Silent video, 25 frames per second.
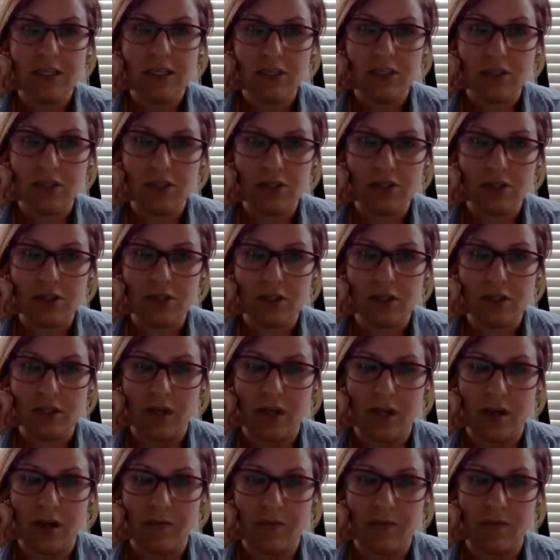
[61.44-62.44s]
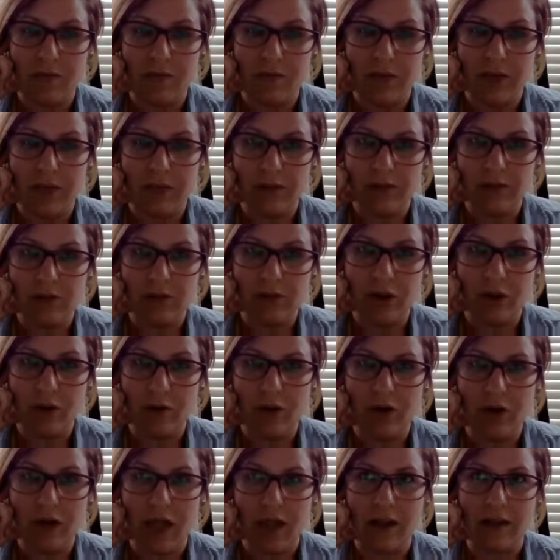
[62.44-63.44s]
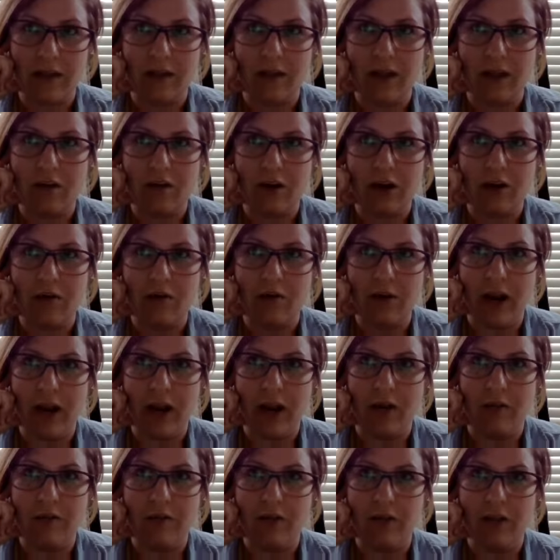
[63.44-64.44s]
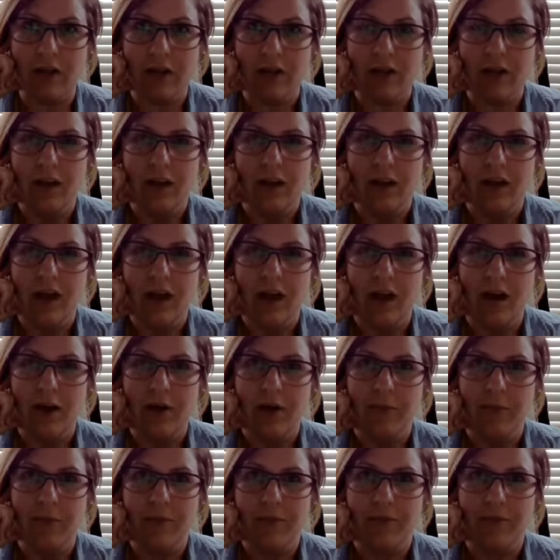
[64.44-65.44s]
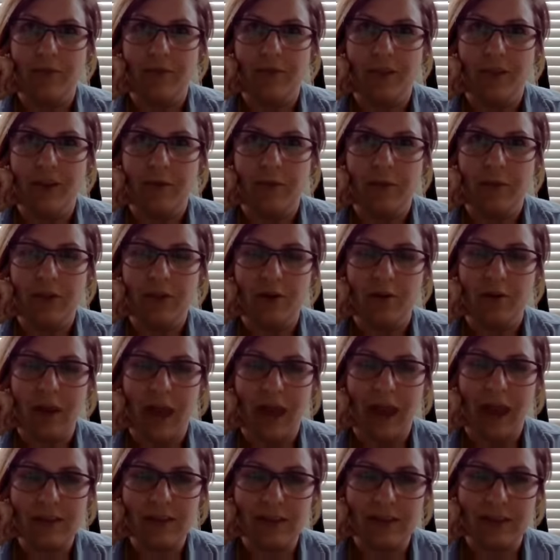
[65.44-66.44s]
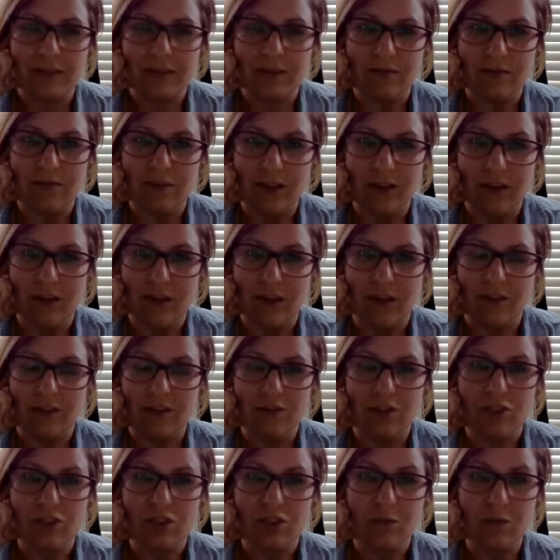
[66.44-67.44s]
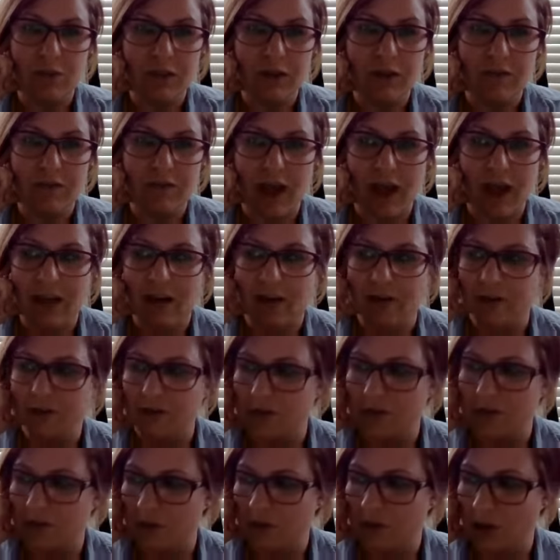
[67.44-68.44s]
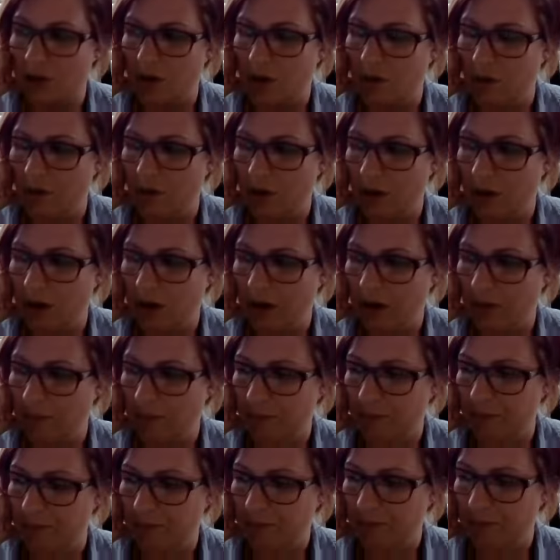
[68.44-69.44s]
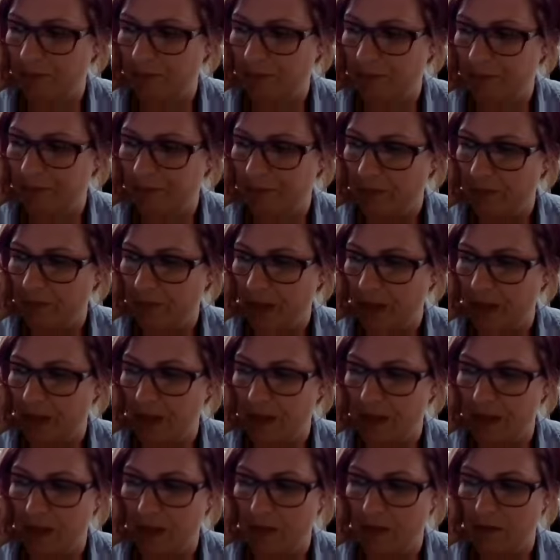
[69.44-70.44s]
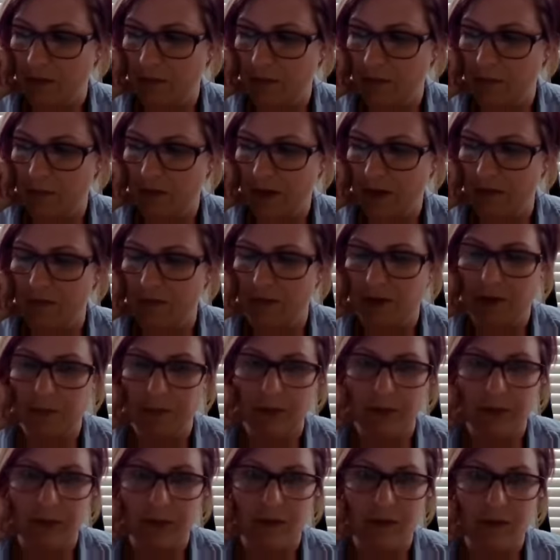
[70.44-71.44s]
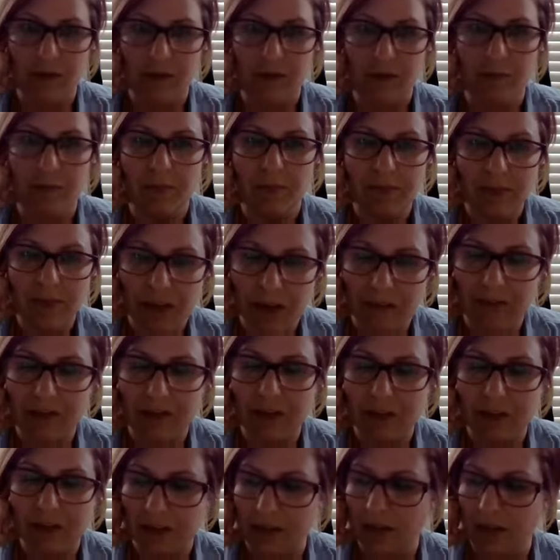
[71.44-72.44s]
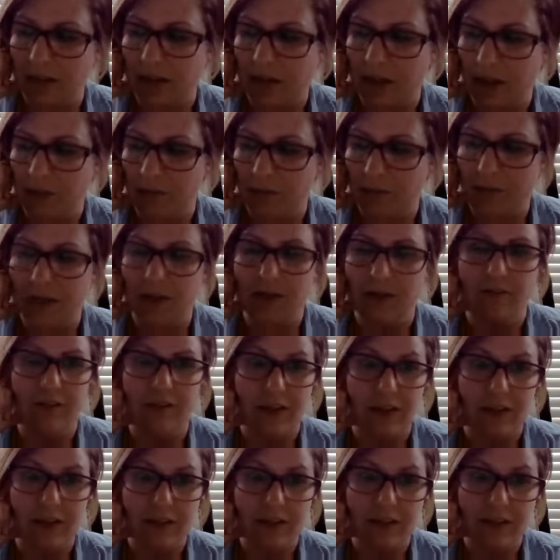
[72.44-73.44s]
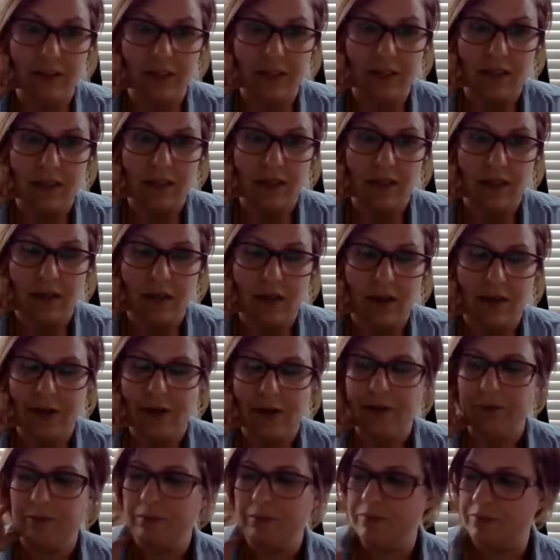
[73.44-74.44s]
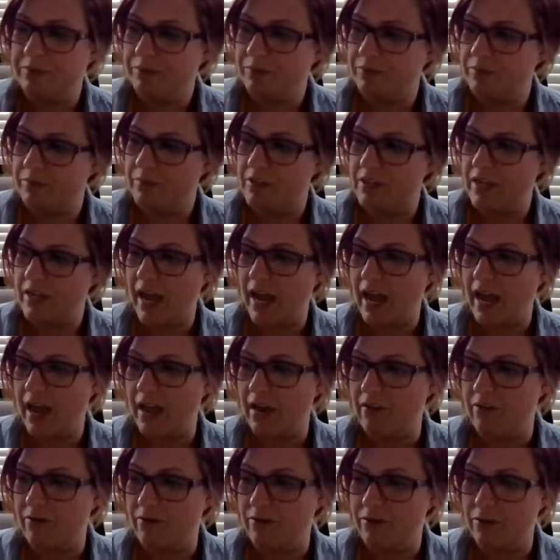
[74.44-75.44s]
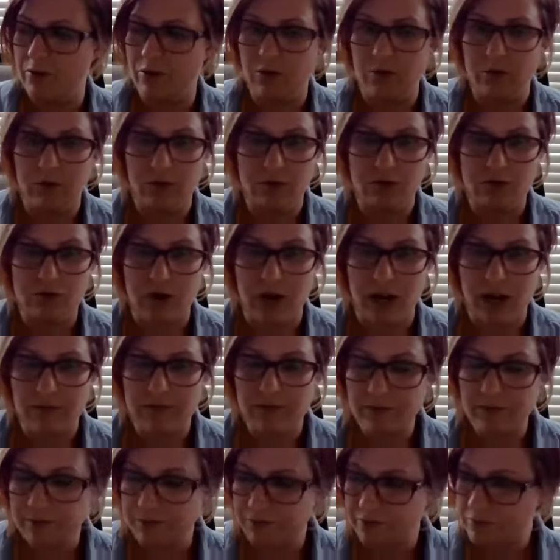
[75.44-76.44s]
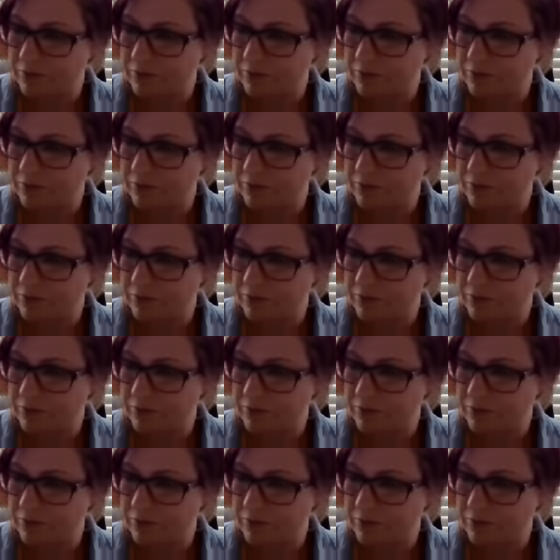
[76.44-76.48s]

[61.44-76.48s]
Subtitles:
teachers at the school I work at carry around, I mean, they're massive and there's so many files. So I think it would definitely benefit to have the Google Drive.